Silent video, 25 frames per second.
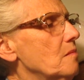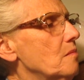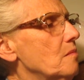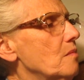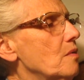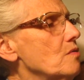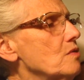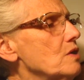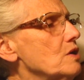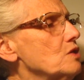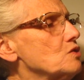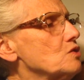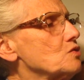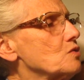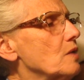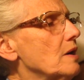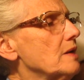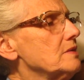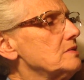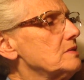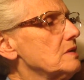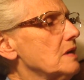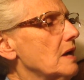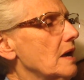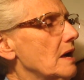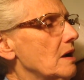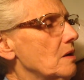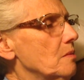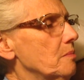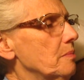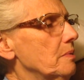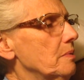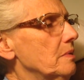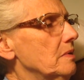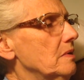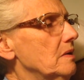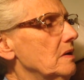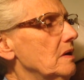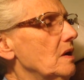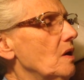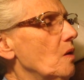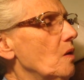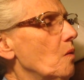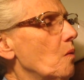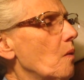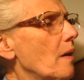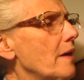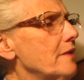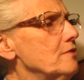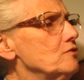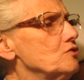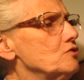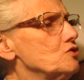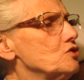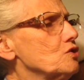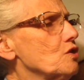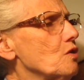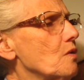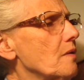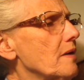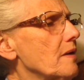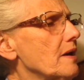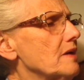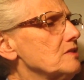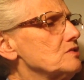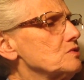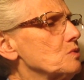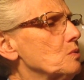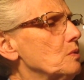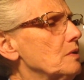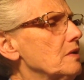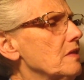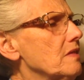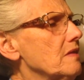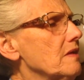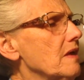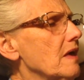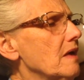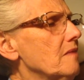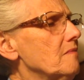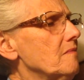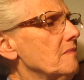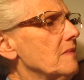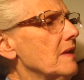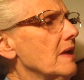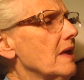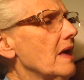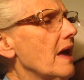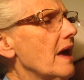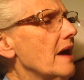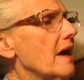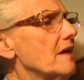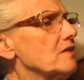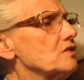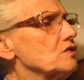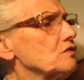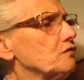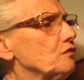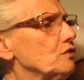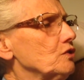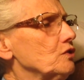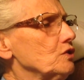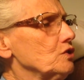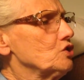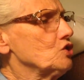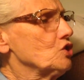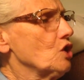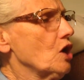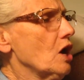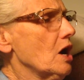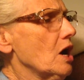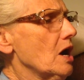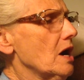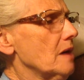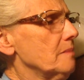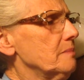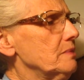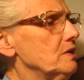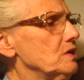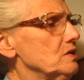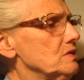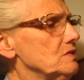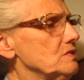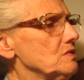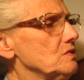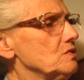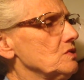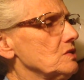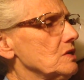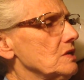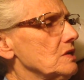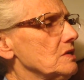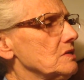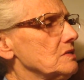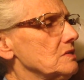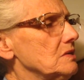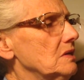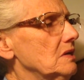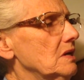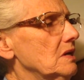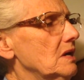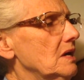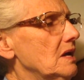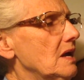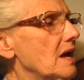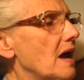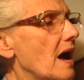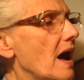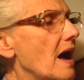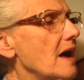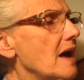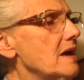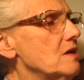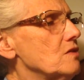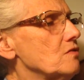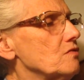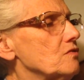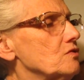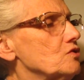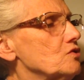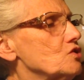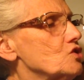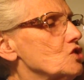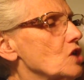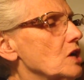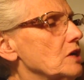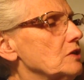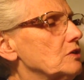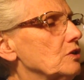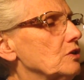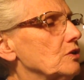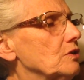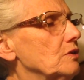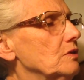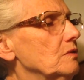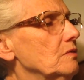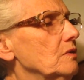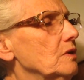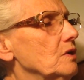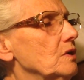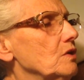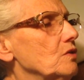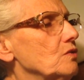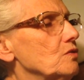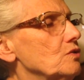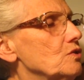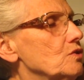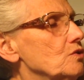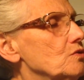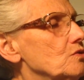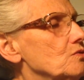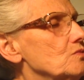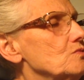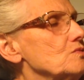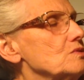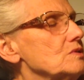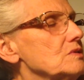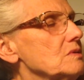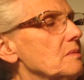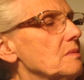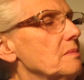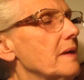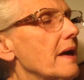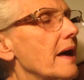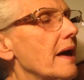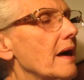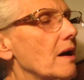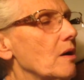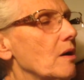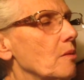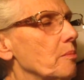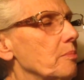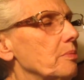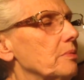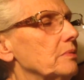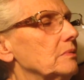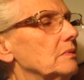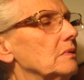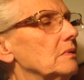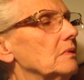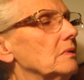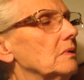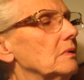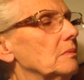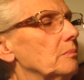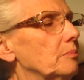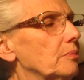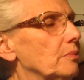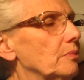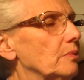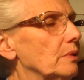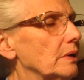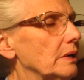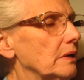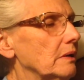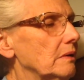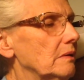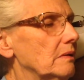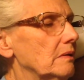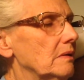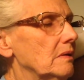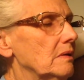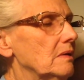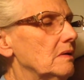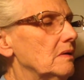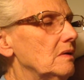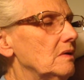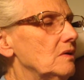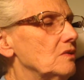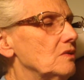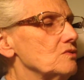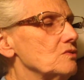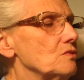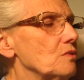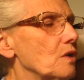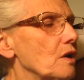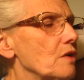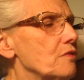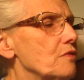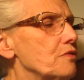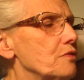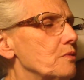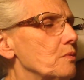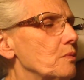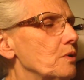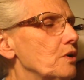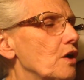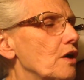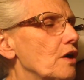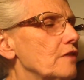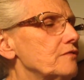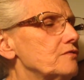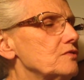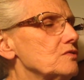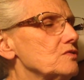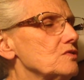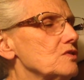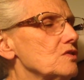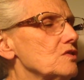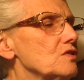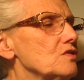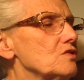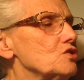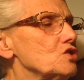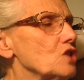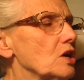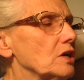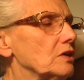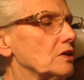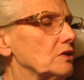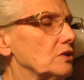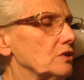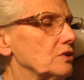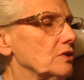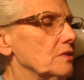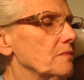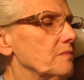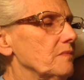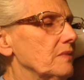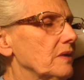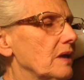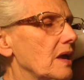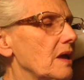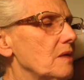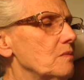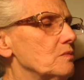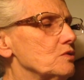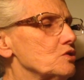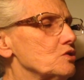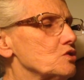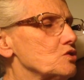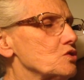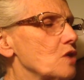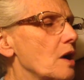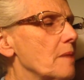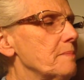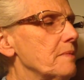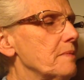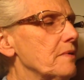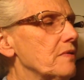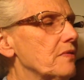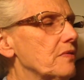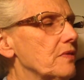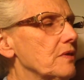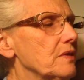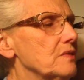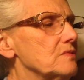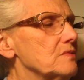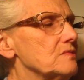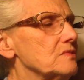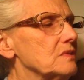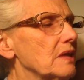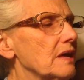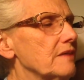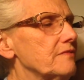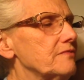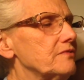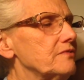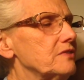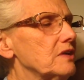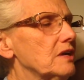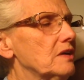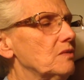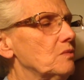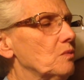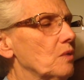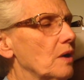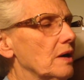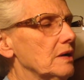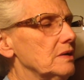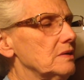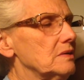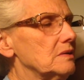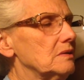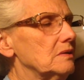Monkey tried to help. Why don't you go ask one of the acts for a job, he suggested. I hear the juggler could use some help. Oh boy. So Arthur went off to see the juggler. He was dropping things left and right.